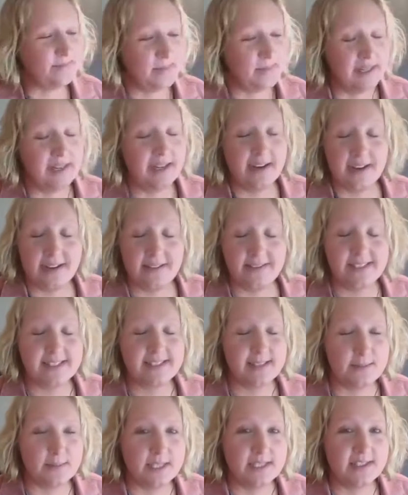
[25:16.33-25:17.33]
but I'd have to
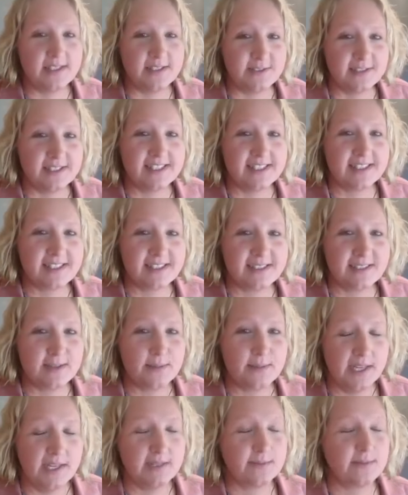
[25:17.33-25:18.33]
say my to-do list. So
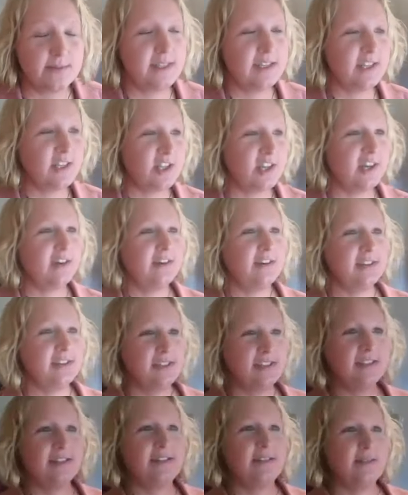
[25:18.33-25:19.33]
my husband and I share
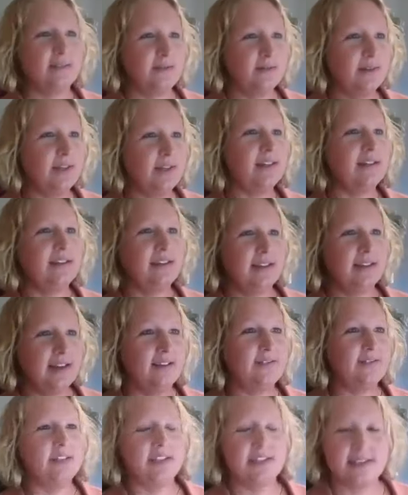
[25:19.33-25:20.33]
it, and we
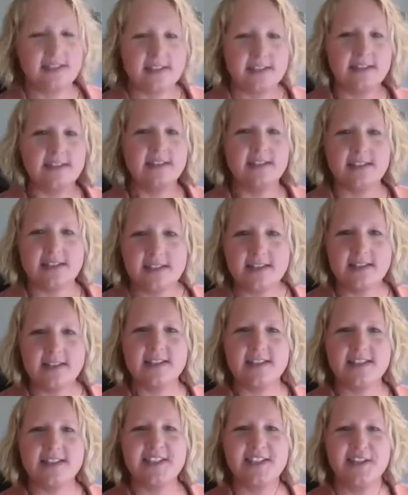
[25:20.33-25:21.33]
have lists and lists and
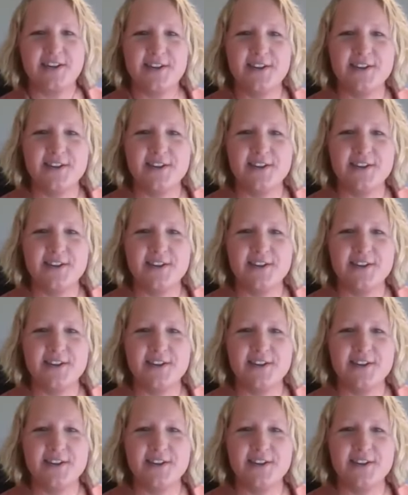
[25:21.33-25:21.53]
lists, you